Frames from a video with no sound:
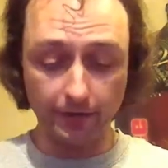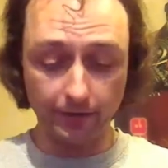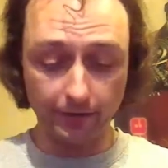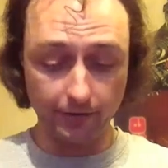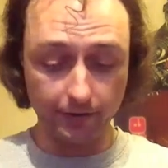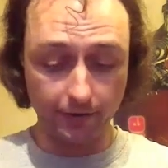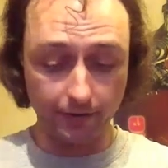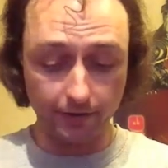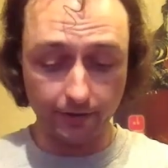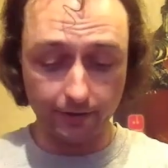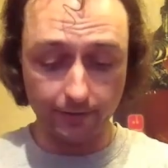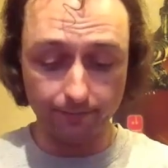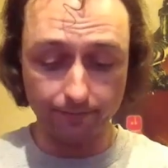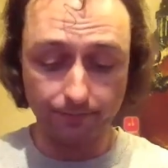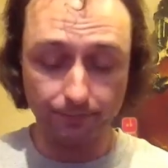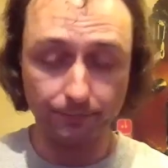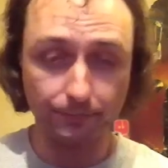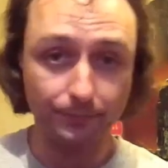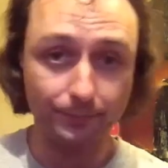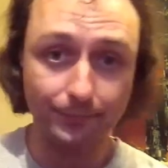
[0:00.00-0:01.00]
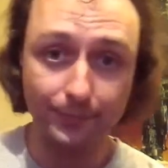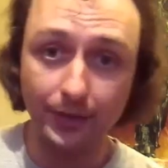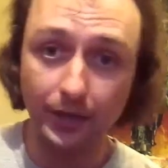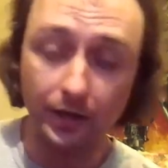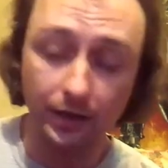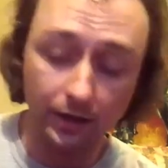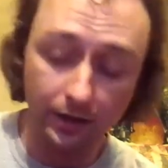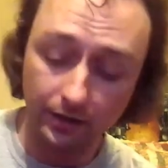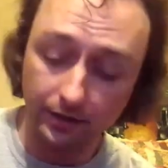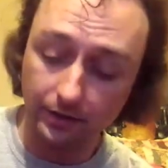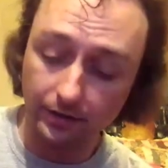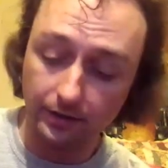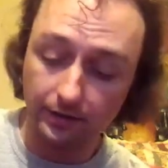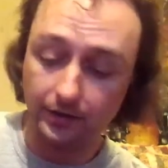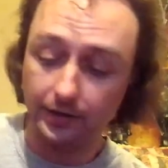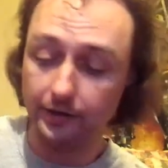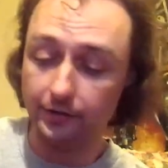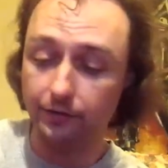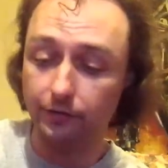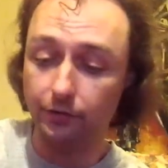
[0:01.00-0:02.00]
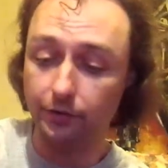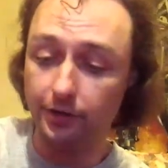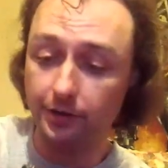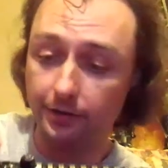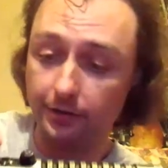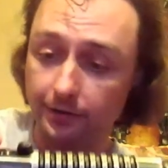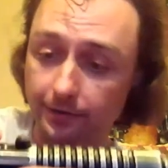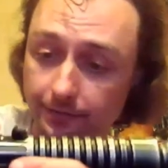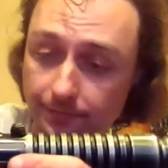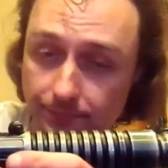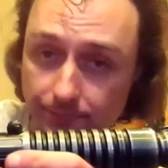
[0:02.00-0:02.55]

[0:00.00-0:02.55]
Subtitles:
it. Like, look here.